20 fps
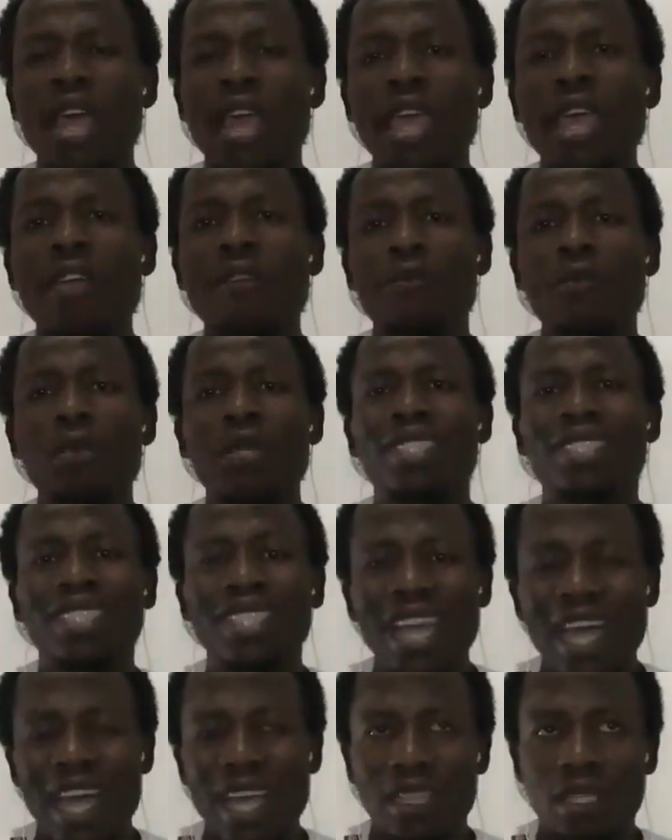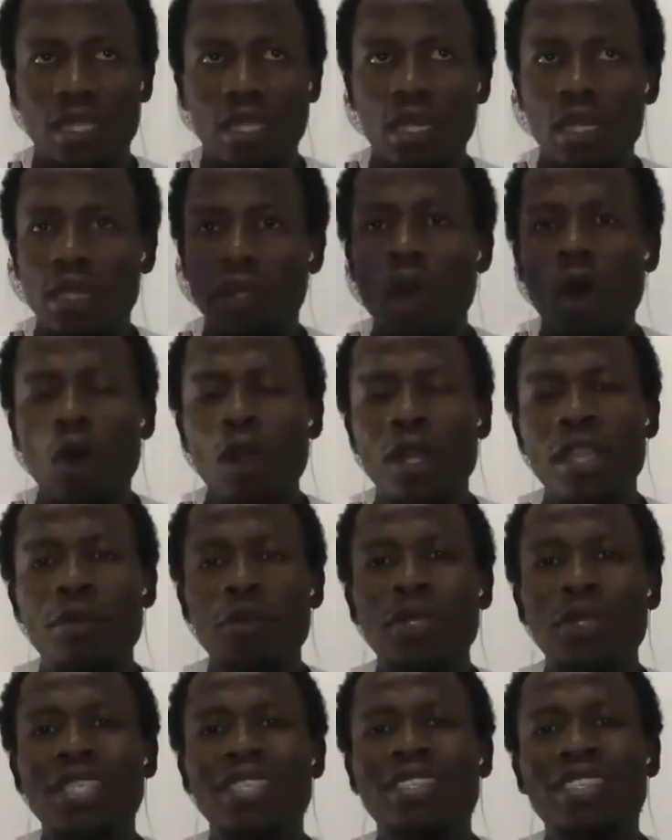if we start only
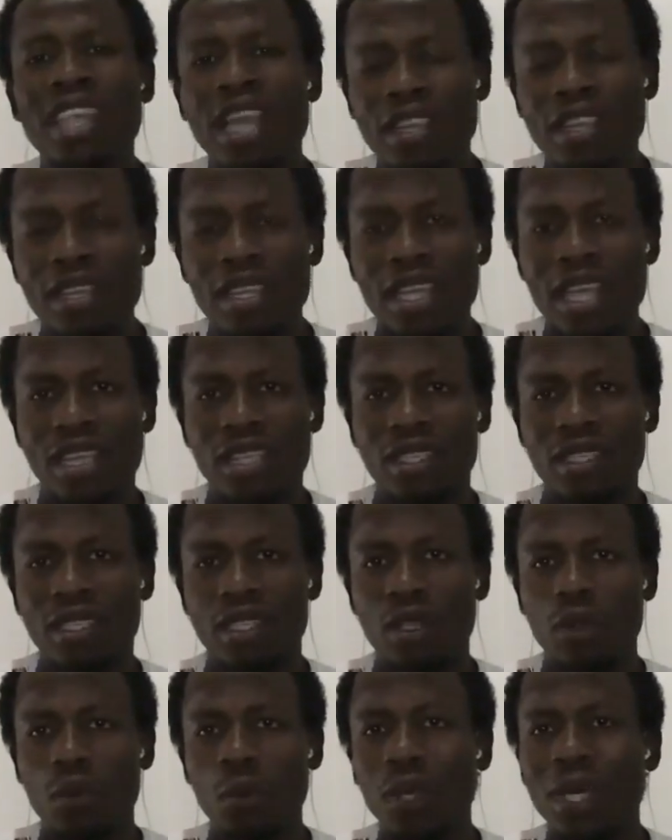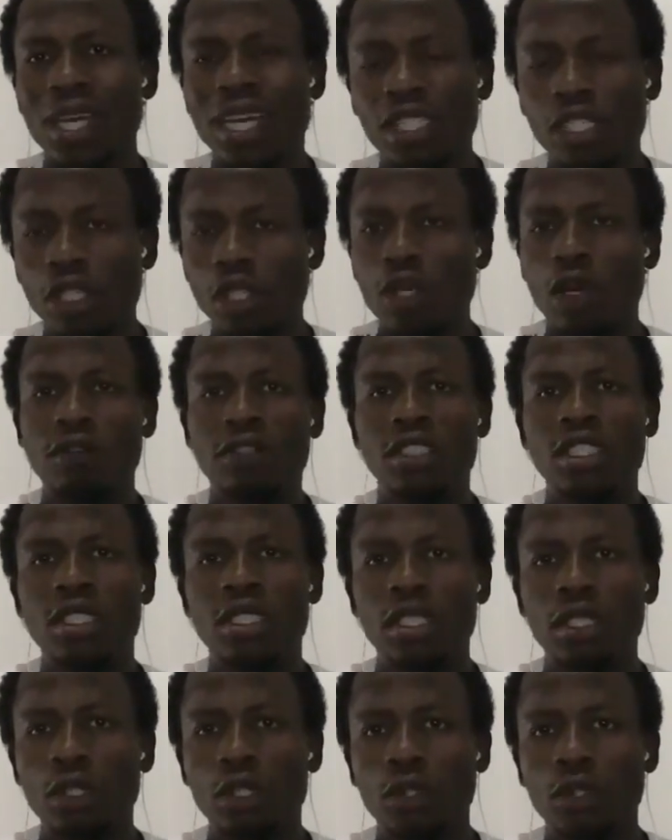with 10 years, we can solve
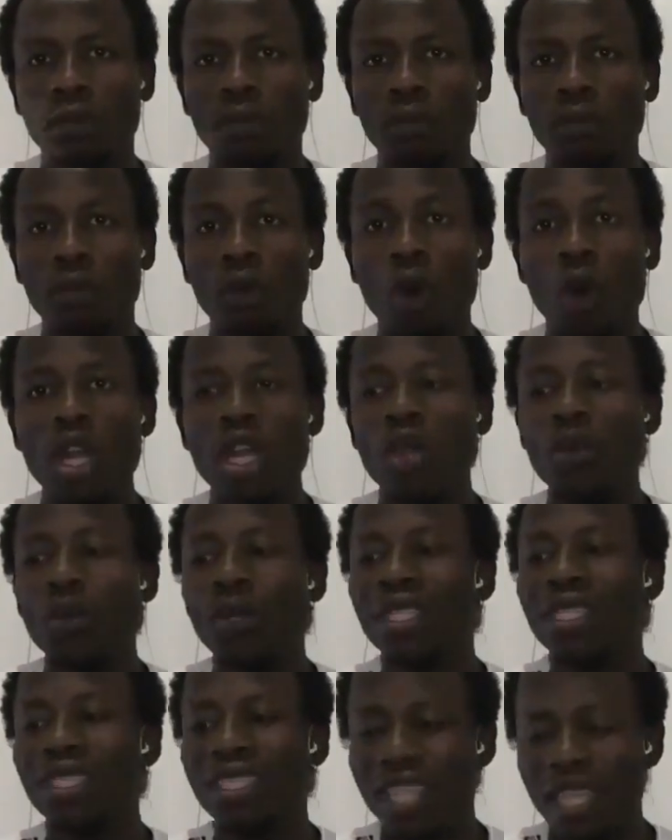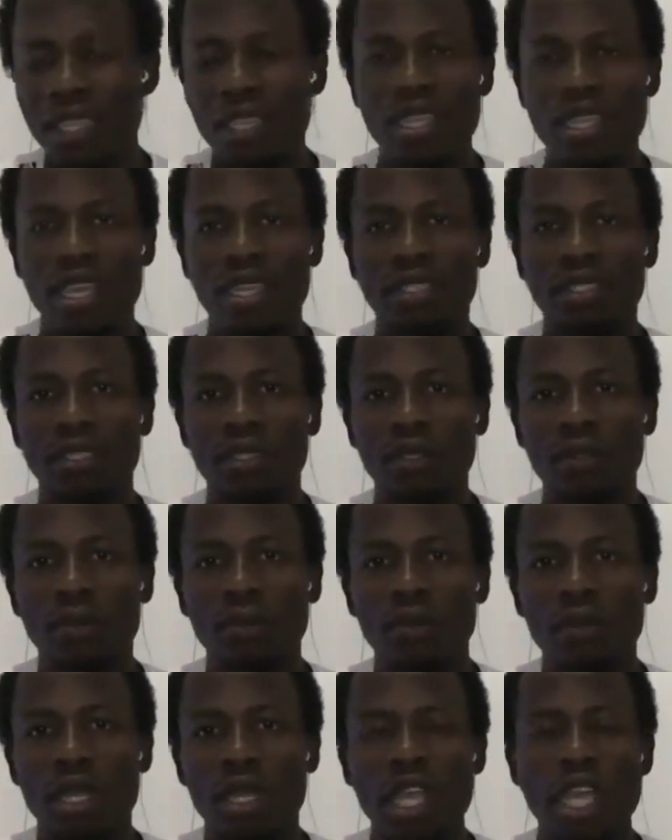this issue. Only with 10 years.
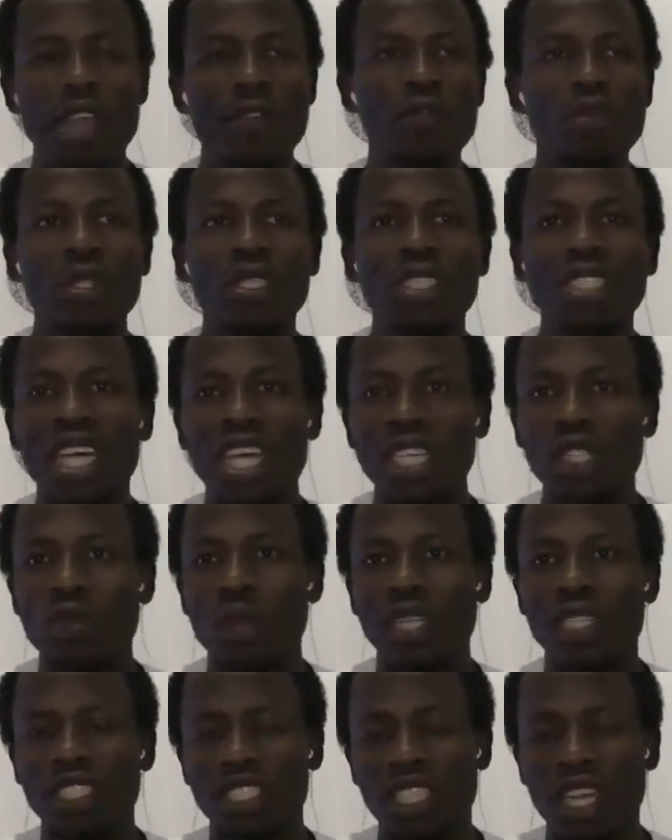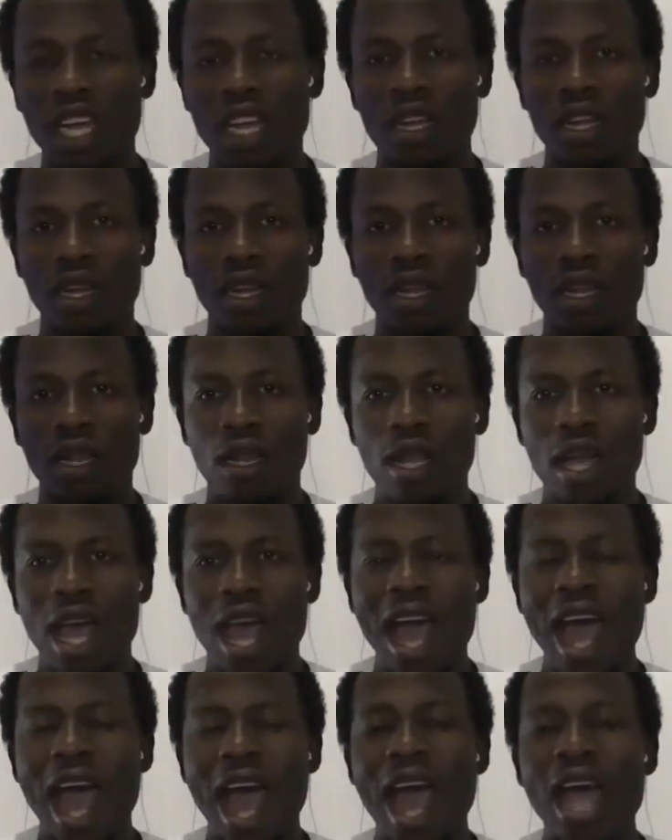If you dress your child
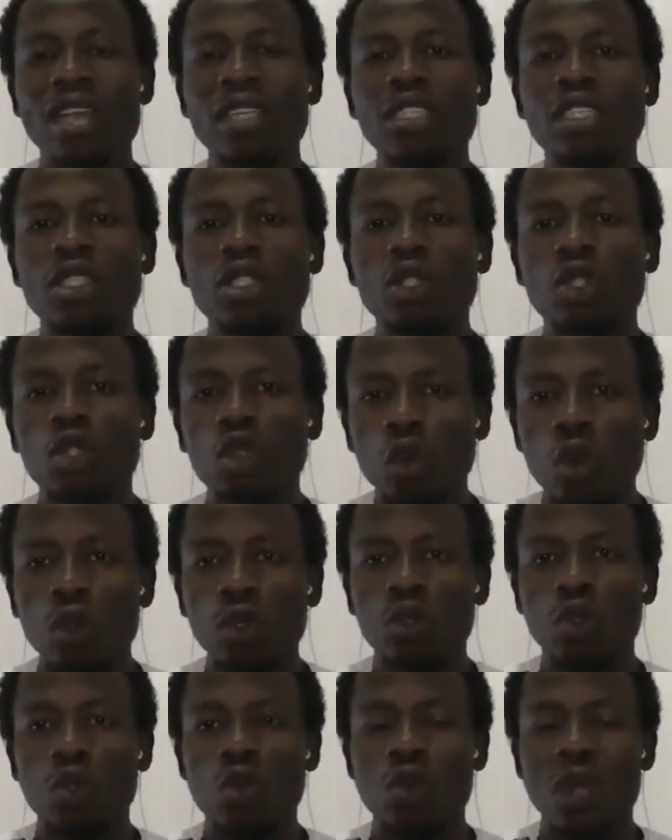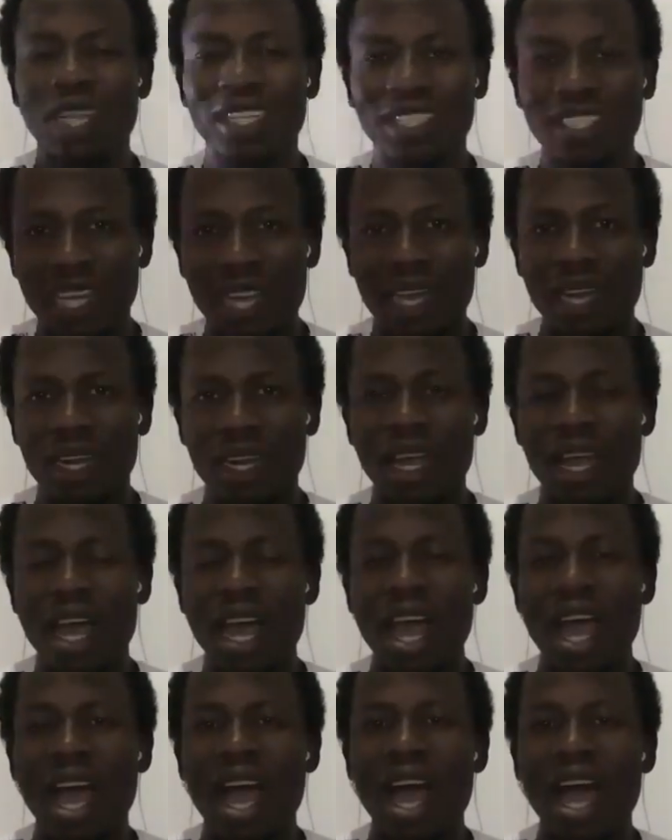and show to your child
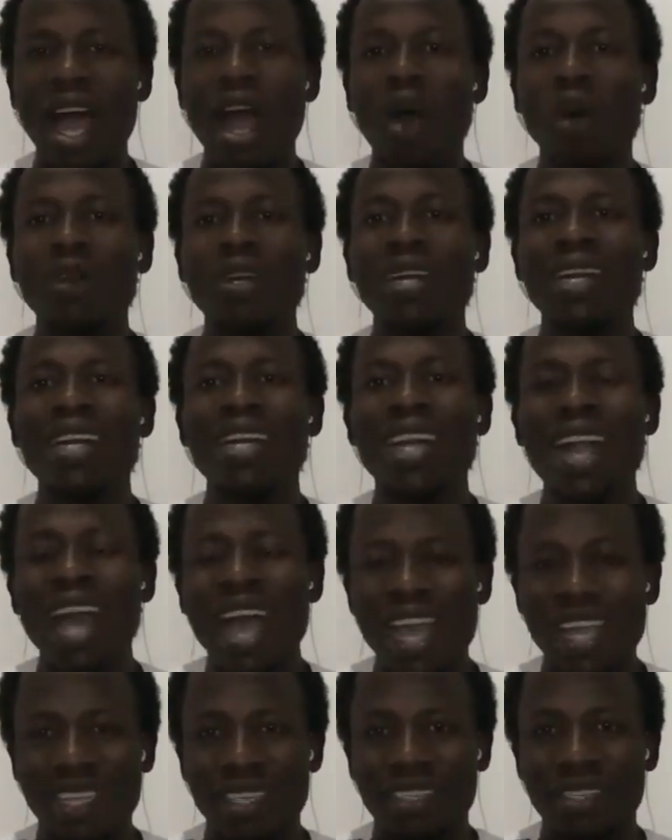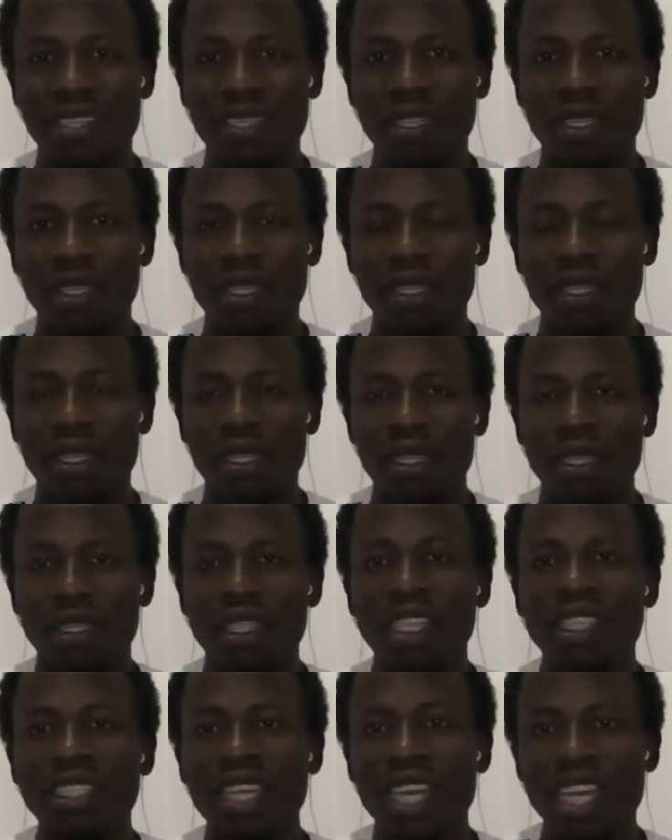how nice
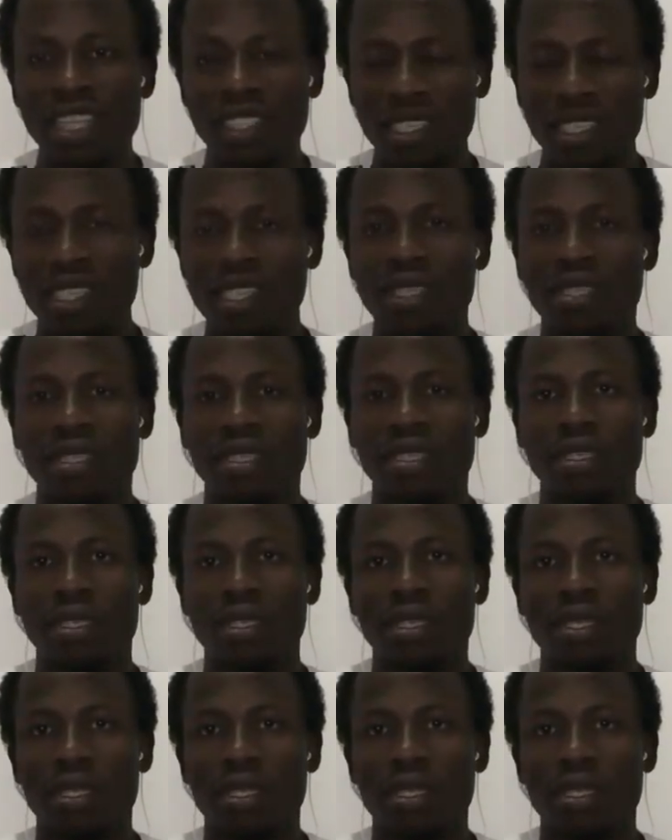the dress is,